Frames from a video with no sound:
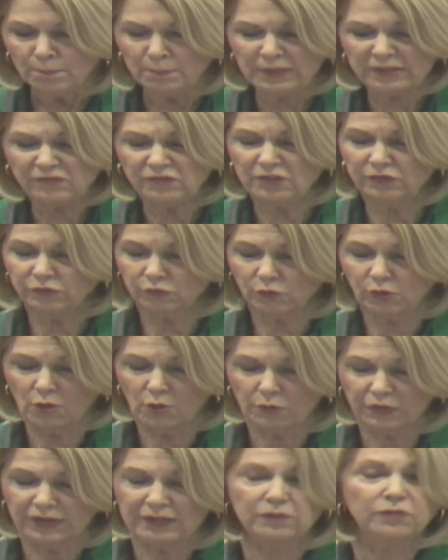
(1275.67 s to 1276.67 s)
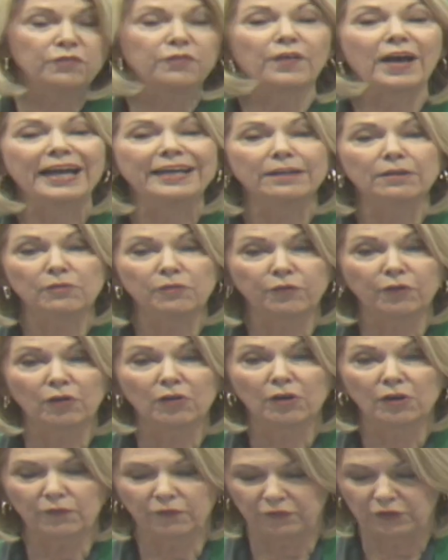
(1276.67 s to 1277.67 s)
Business growth is vital
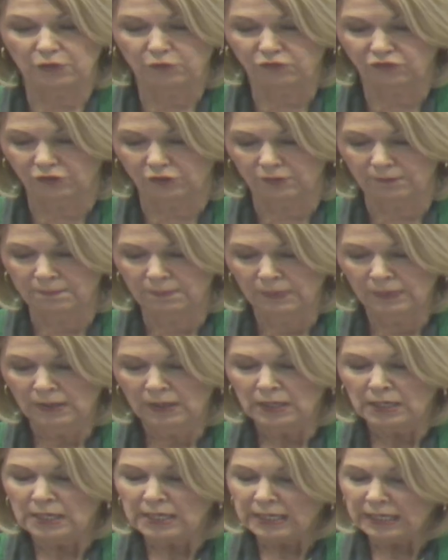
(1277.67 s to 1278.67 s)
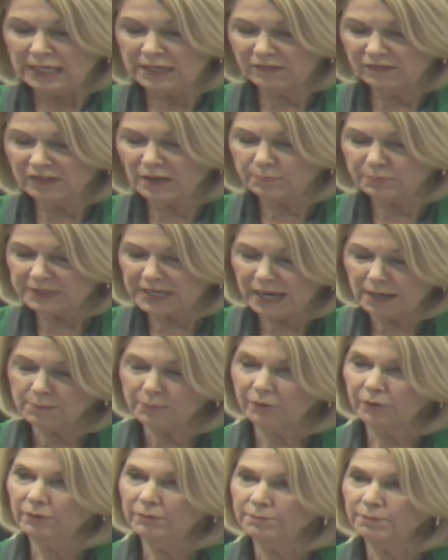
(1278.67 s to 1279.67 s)
for our future. In
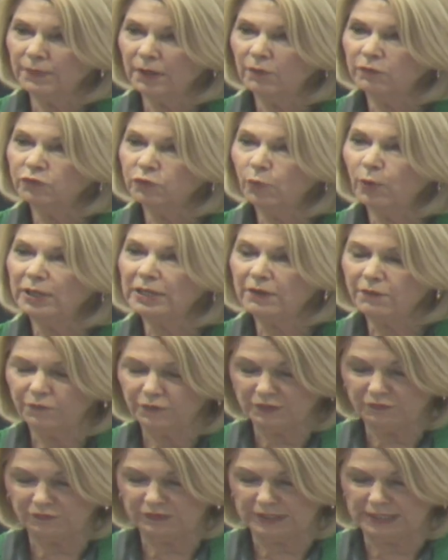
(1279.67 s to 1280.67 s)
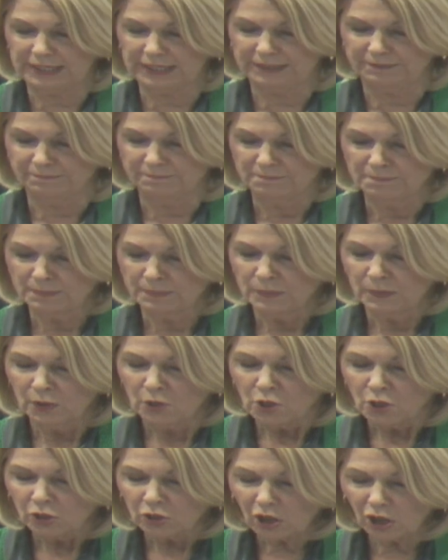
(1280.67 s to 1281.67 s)
September of 2015,
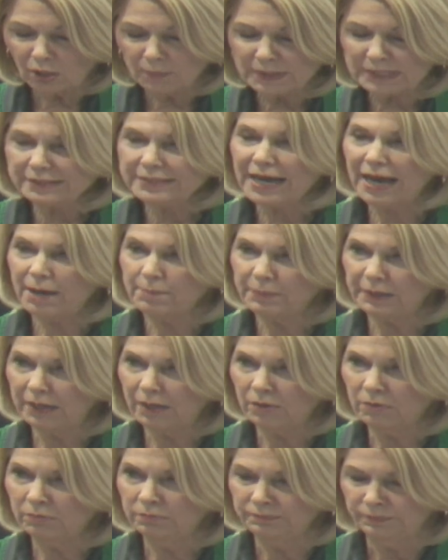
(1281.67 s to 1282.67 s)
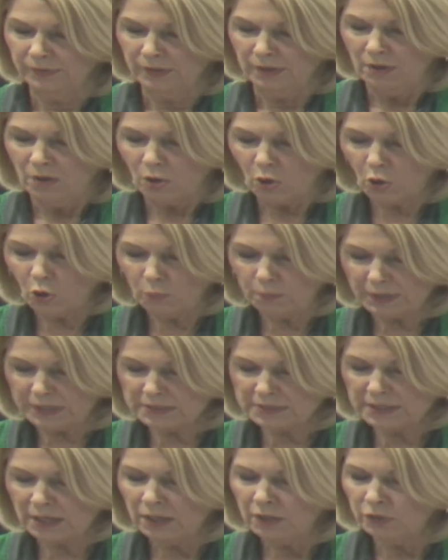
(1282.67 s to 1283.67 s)
Carmen Tapio
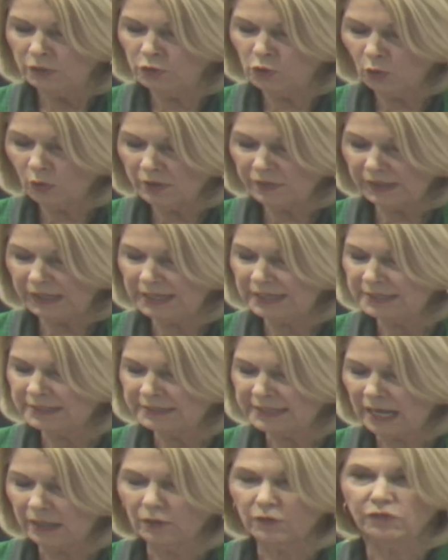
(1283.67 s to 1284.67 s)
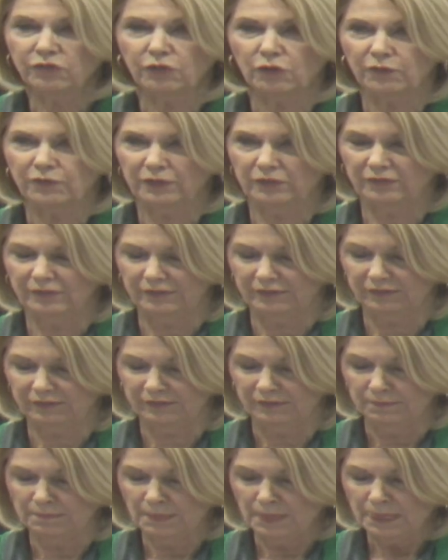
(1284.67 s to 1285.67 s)
opened North End
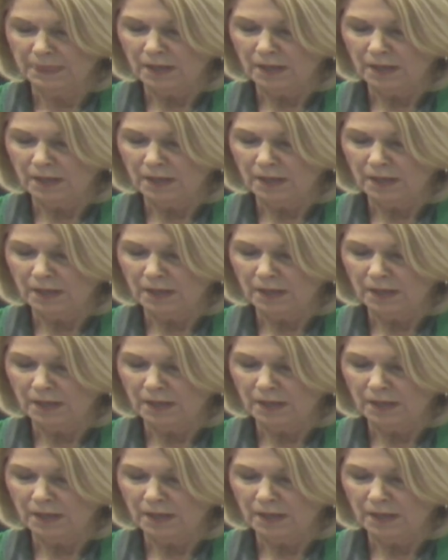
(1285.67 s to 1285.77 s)
Teleservices,